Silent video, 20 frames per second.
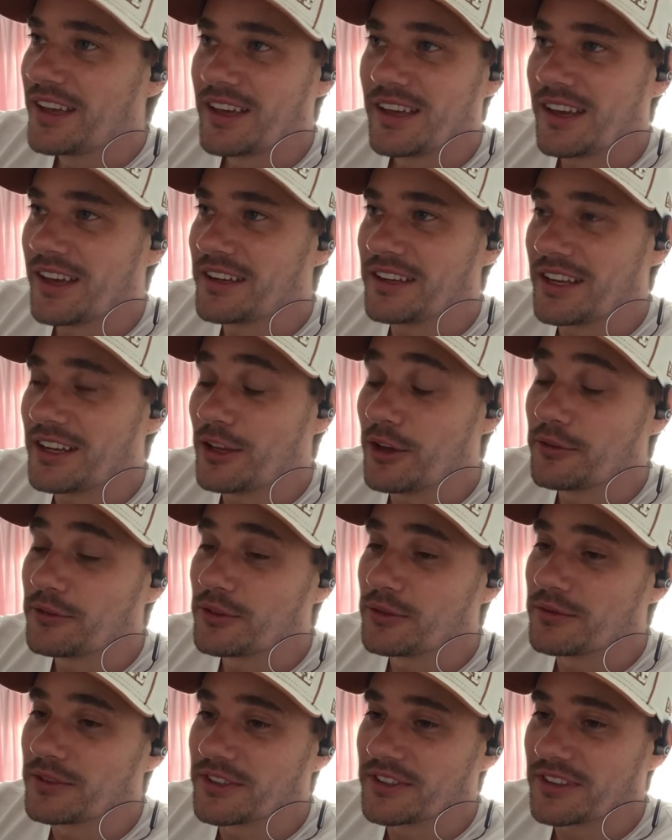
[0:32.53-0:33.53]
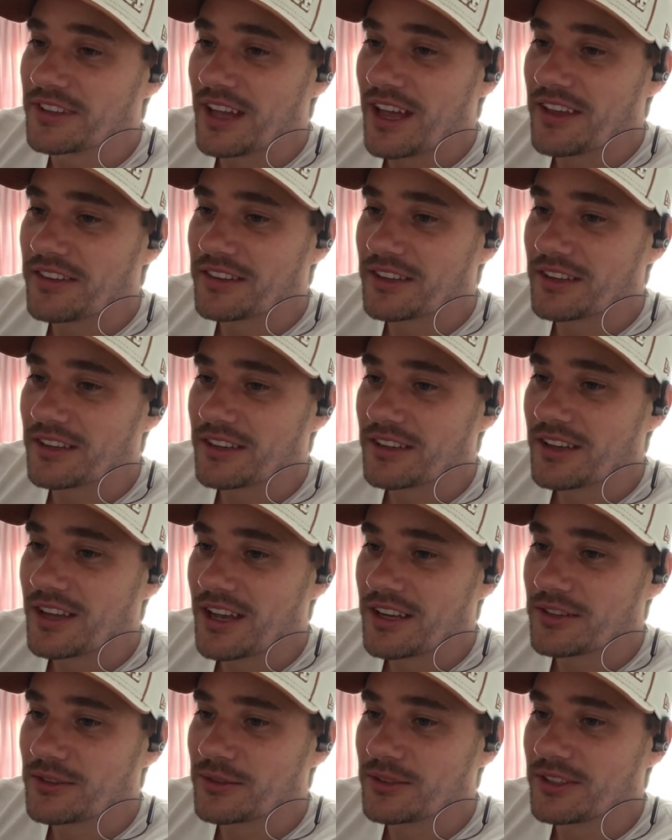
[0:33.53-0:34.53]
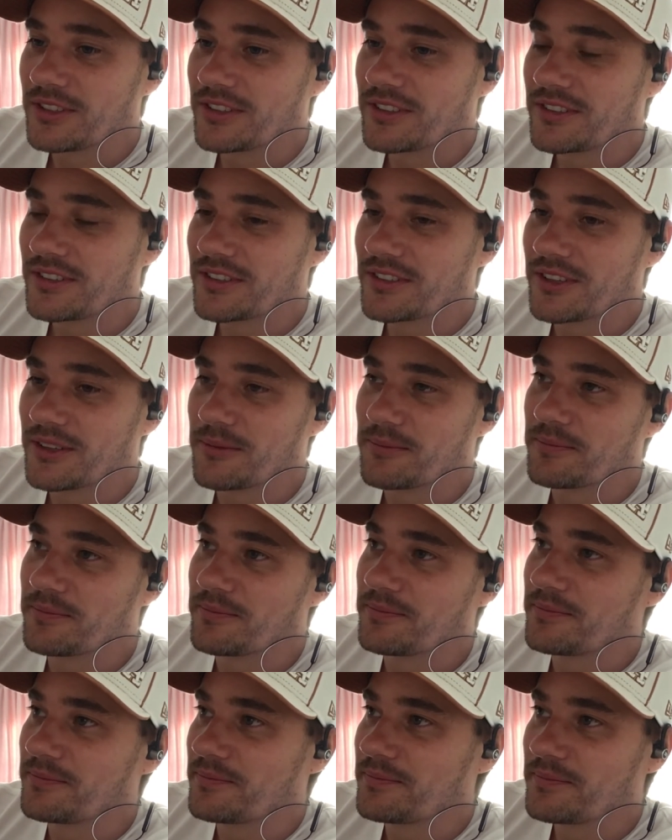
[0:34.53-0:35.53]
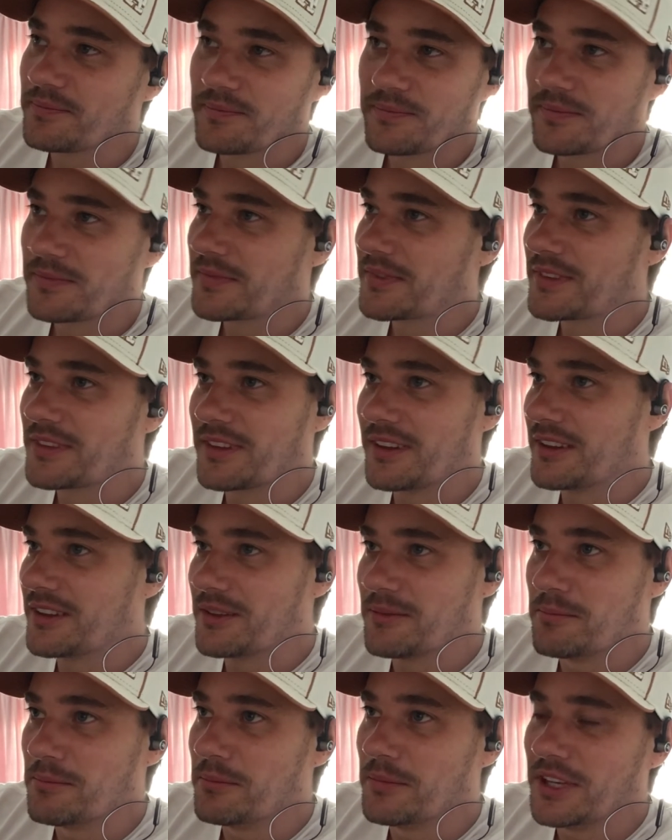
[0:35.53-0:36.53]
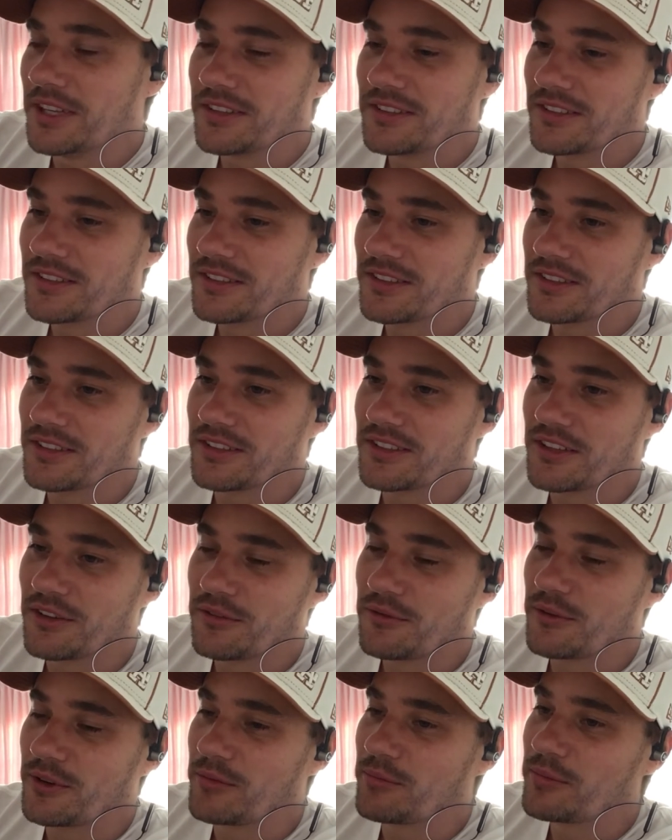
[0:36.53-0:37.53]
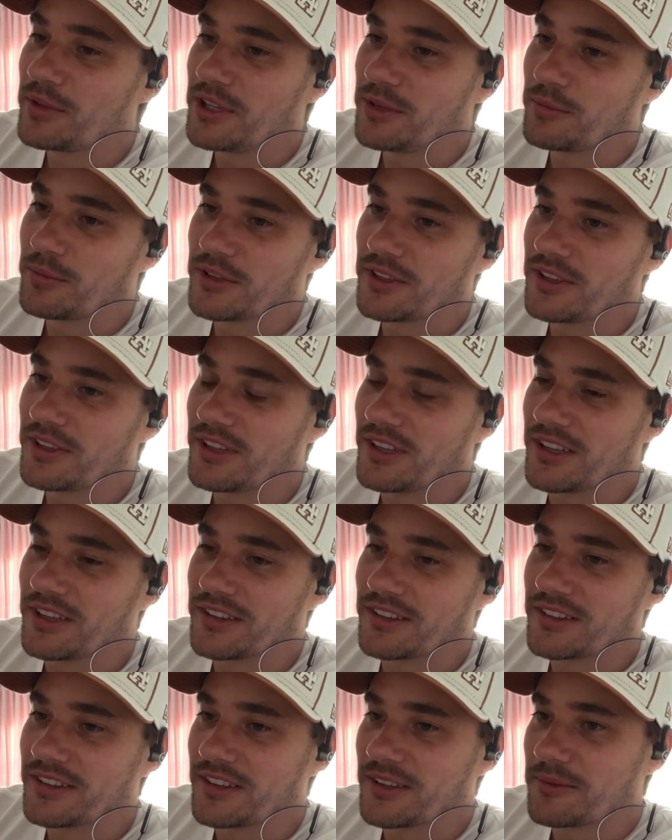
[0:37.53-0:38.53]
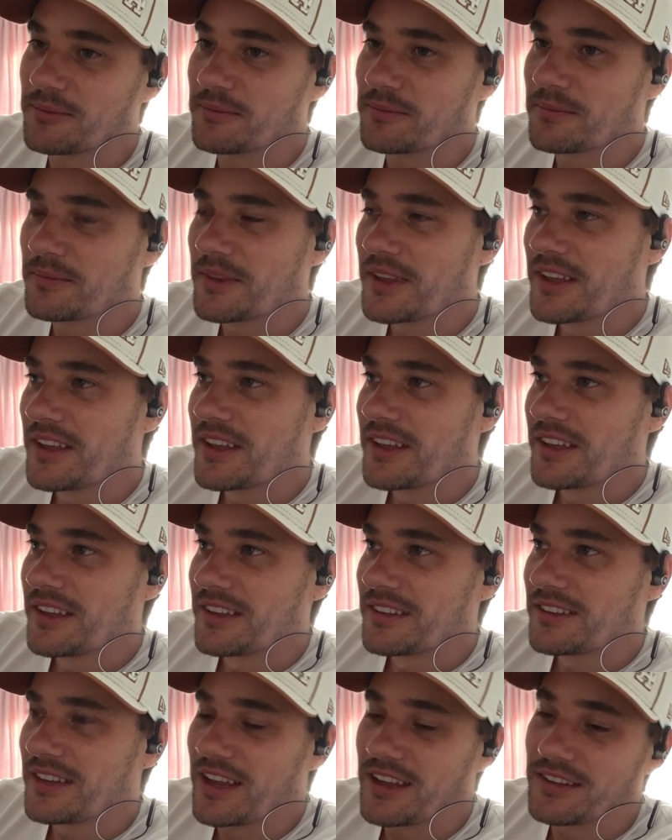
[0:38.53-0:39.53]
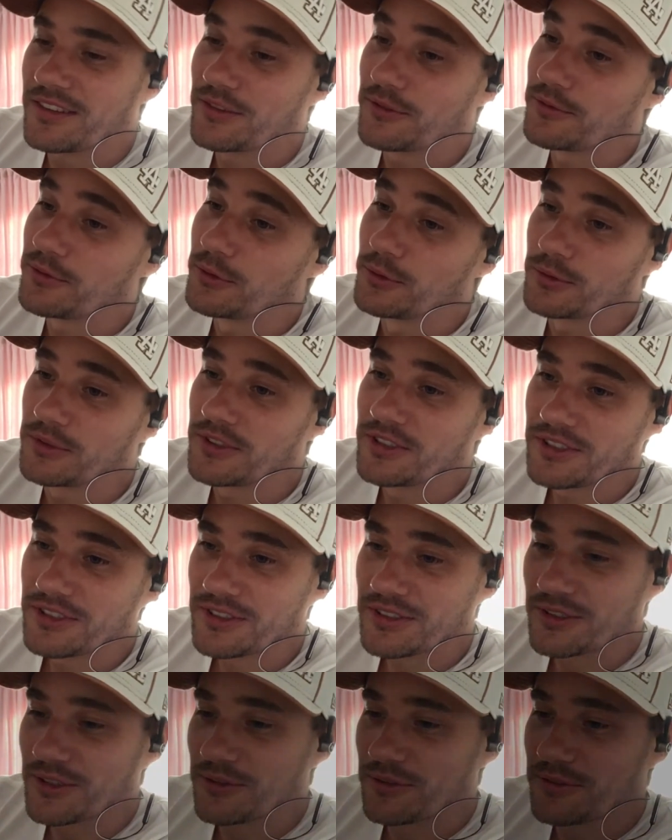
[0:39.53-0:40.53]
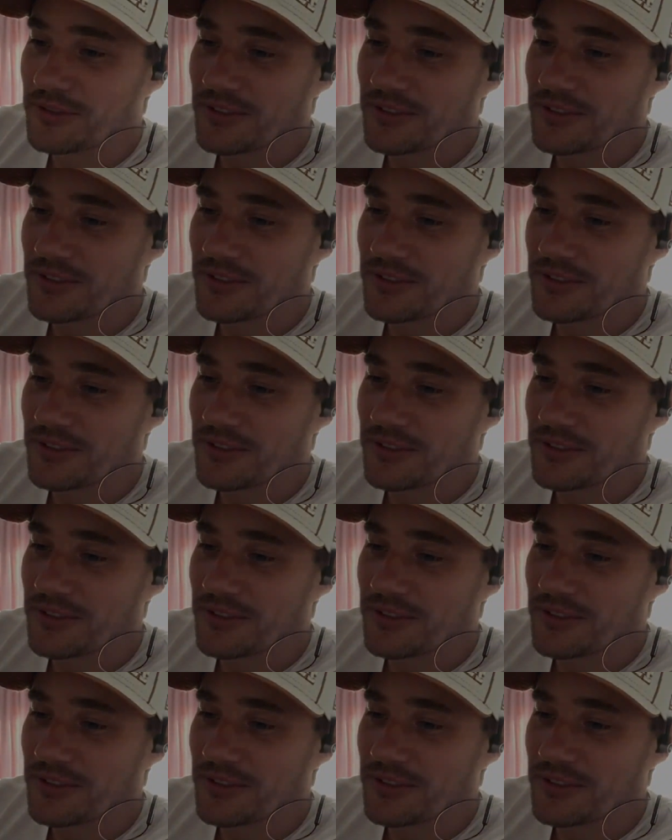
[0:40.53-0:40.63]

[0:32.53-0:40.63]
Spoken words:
and I love to visit other countries, meet different people, and taste the food of